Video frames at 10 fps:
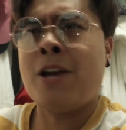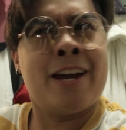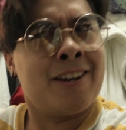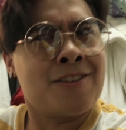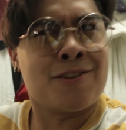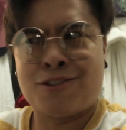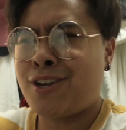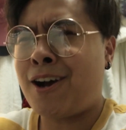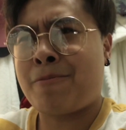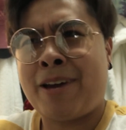okay. You
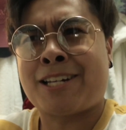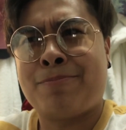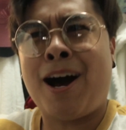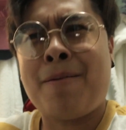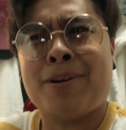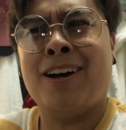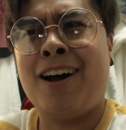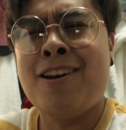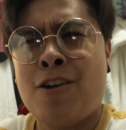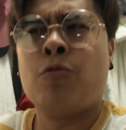talking back to Papa,
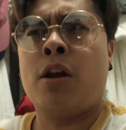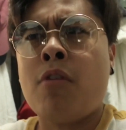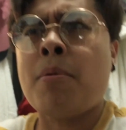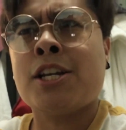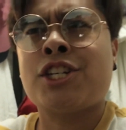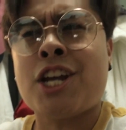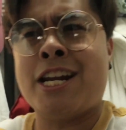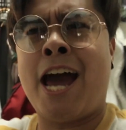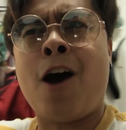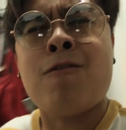huh? When I want my shit
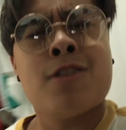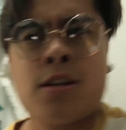now,